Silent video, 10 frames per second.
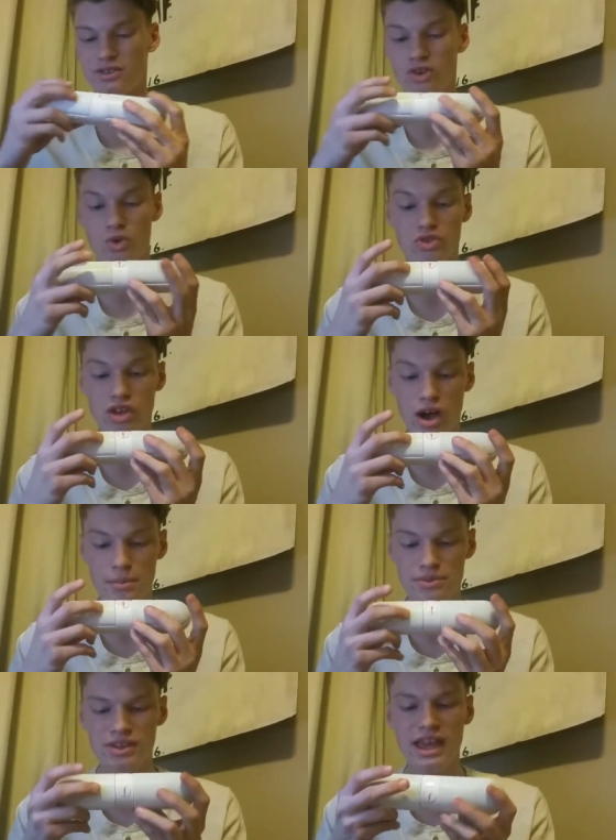there's no
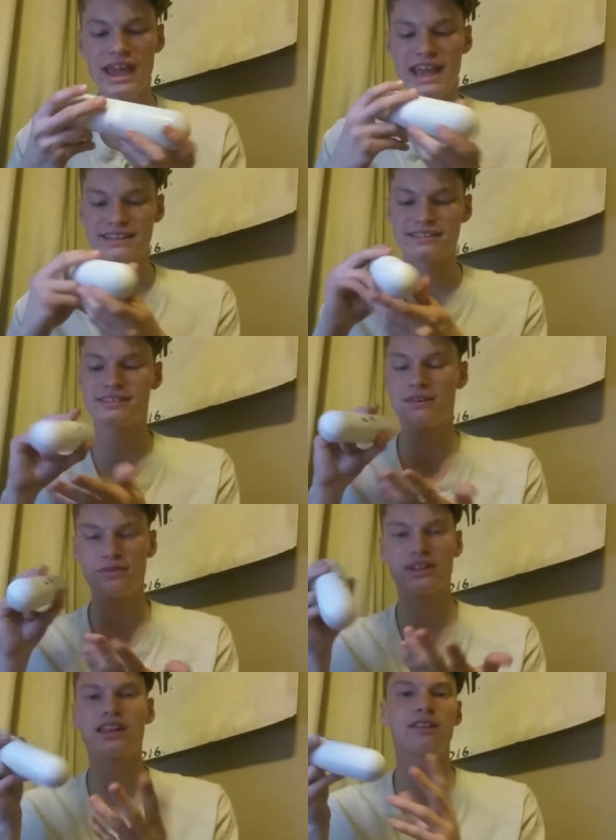subs. It's
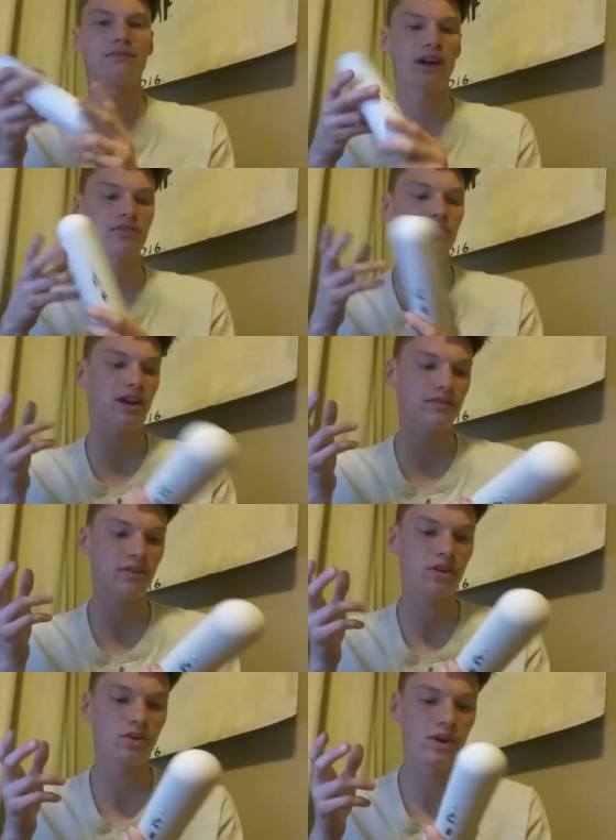different than the Fivestar
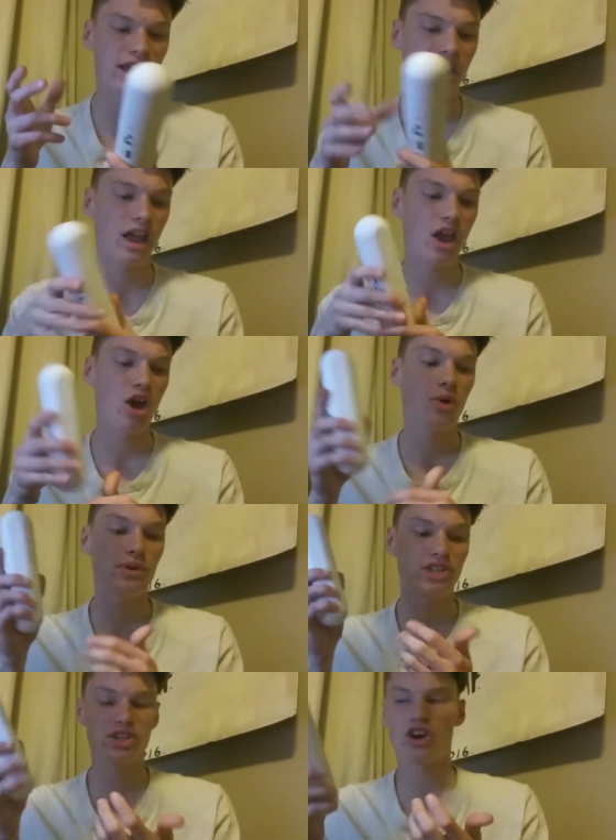F808,
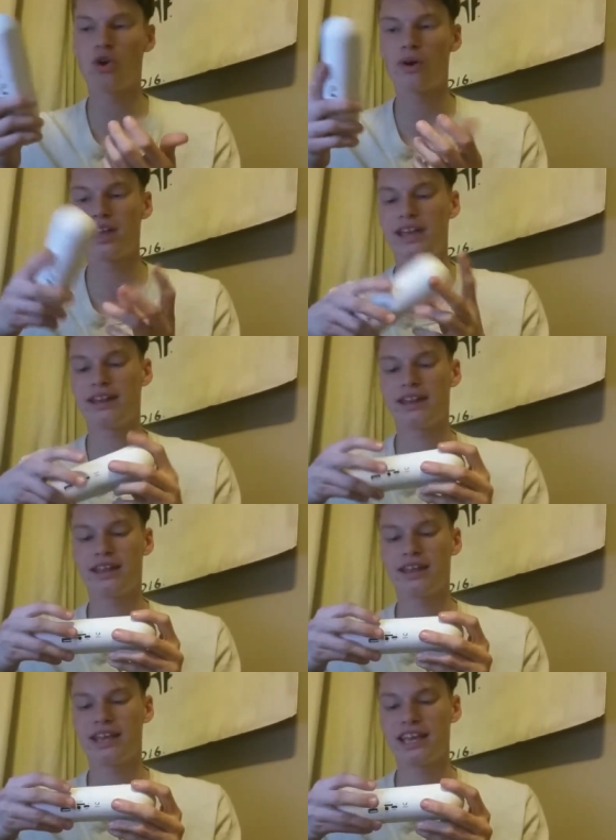which, you know,
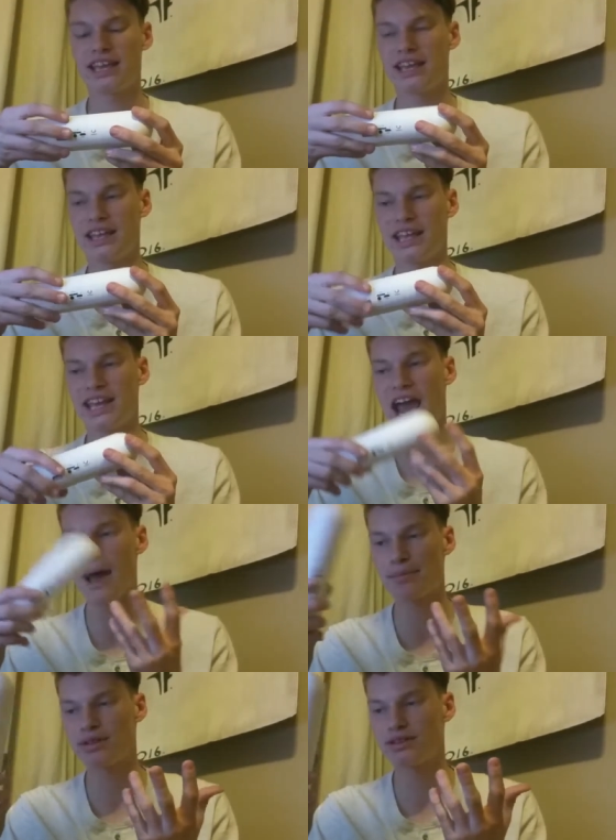it
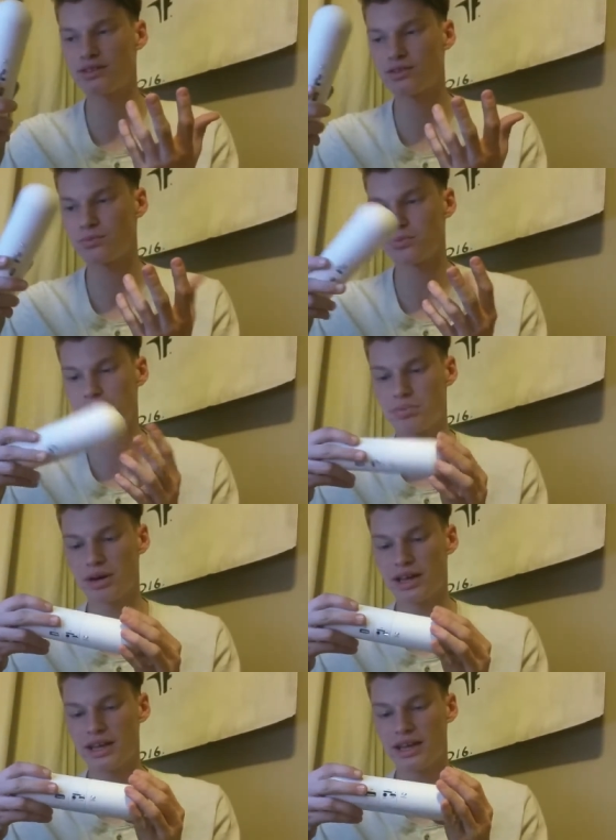happens,
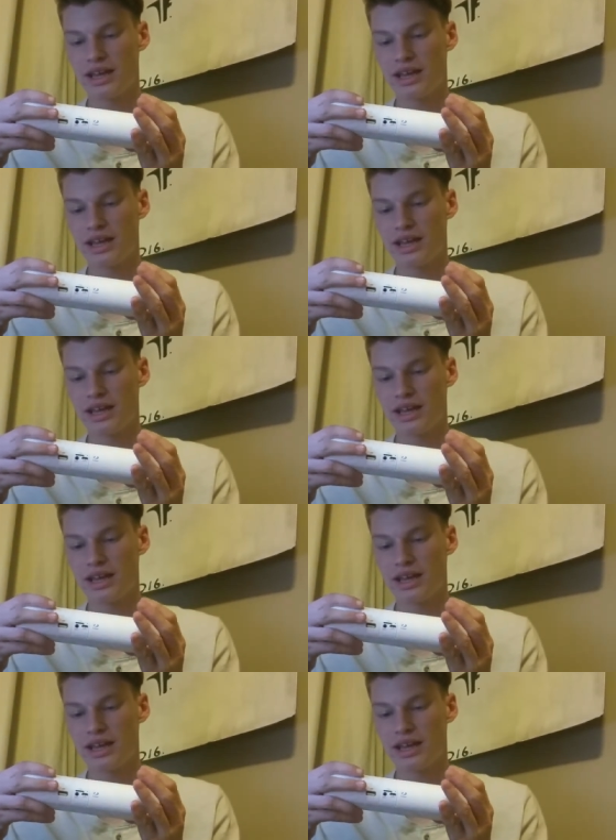but